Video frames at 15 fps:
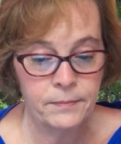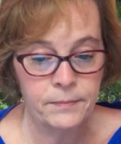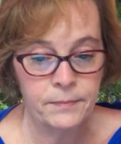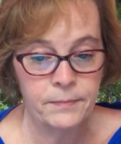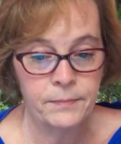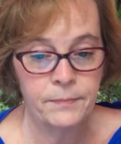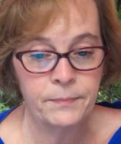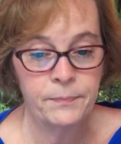
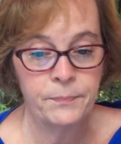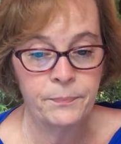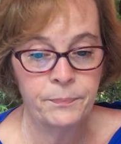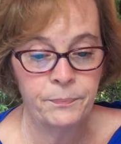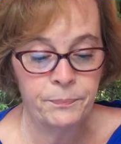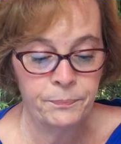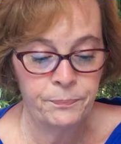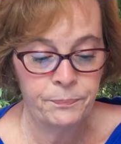
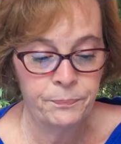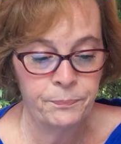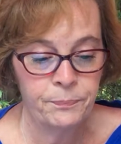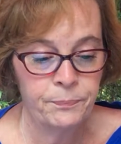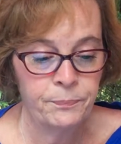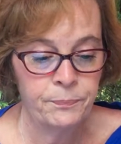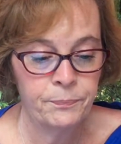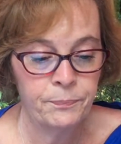
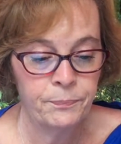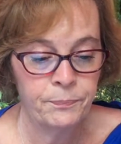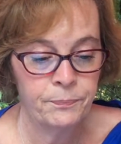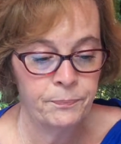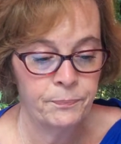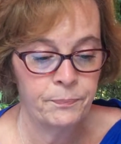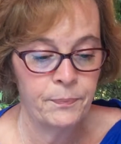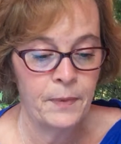
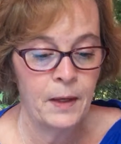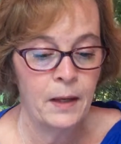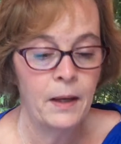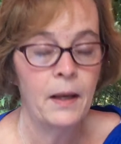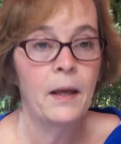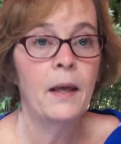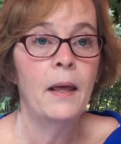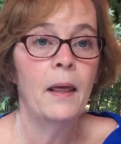
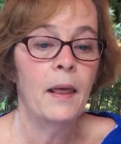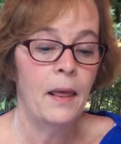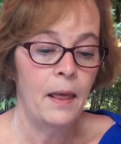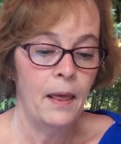No one is speaking in this clip.